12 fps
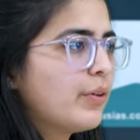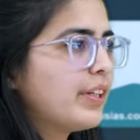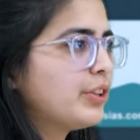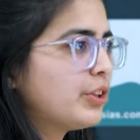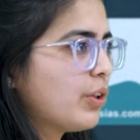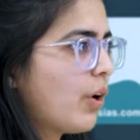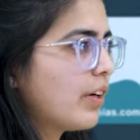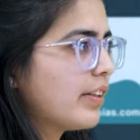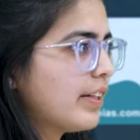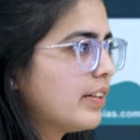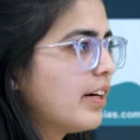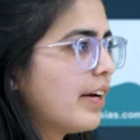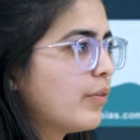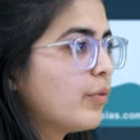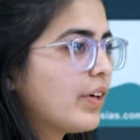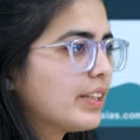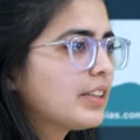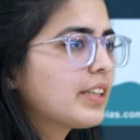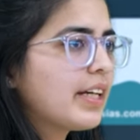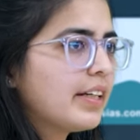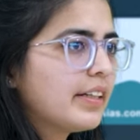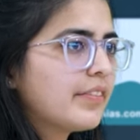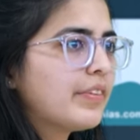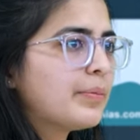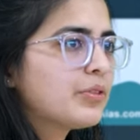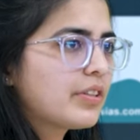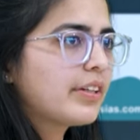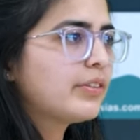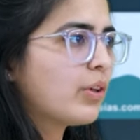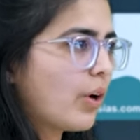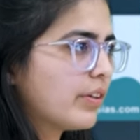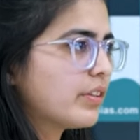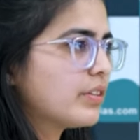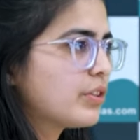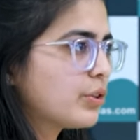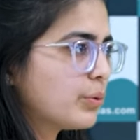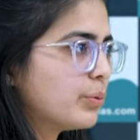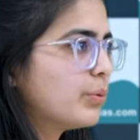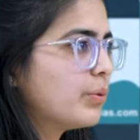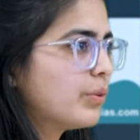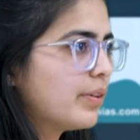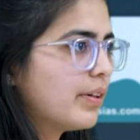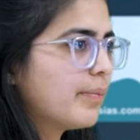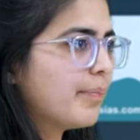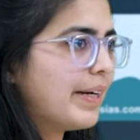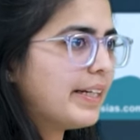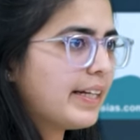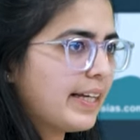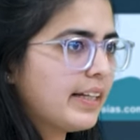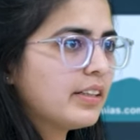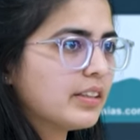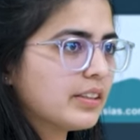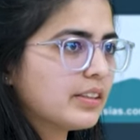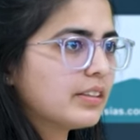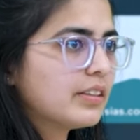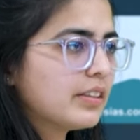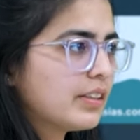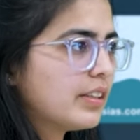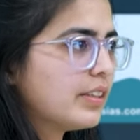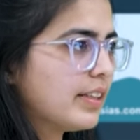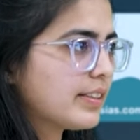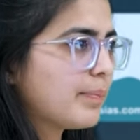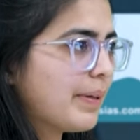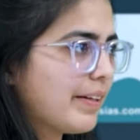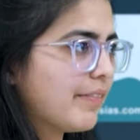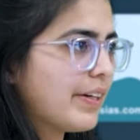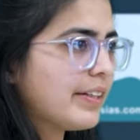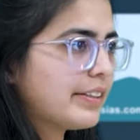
ensure that I would once again give them strict orders to maintain the discipline when